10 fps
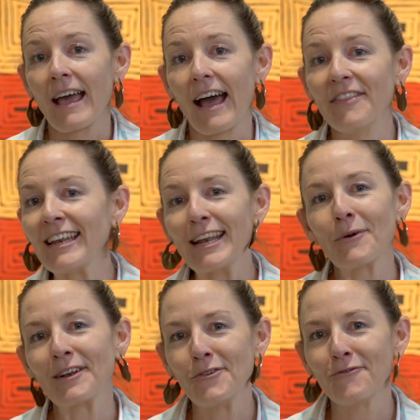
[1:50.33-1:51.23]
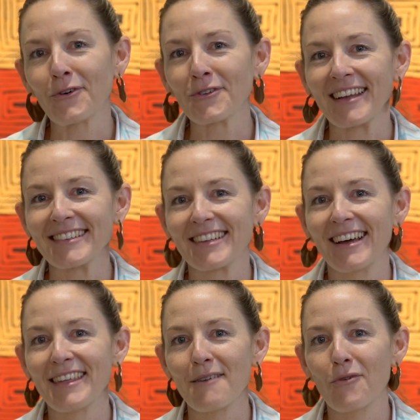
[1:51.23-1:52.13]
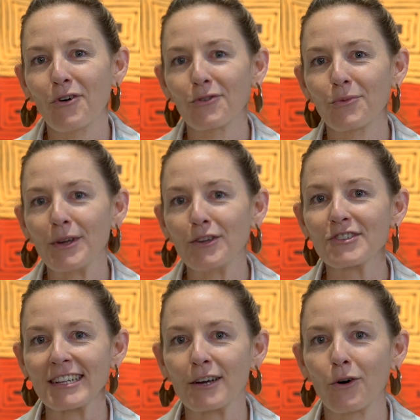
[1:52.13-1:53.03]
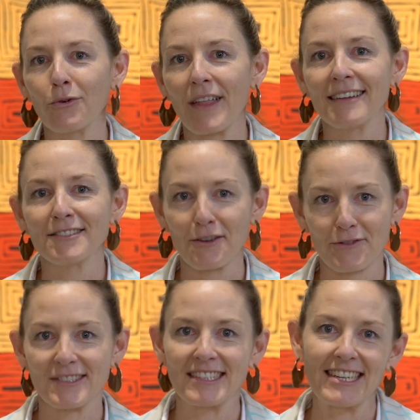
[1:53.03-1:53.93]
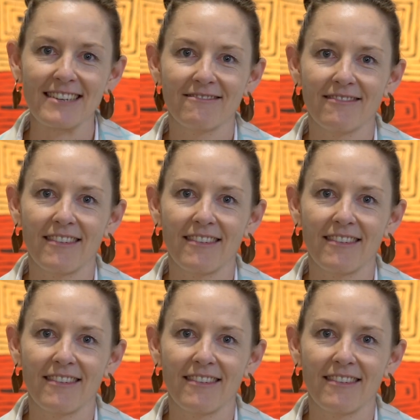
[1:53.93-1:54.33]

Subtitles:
And then anyone who falls outside that mold, we usually call that diversity.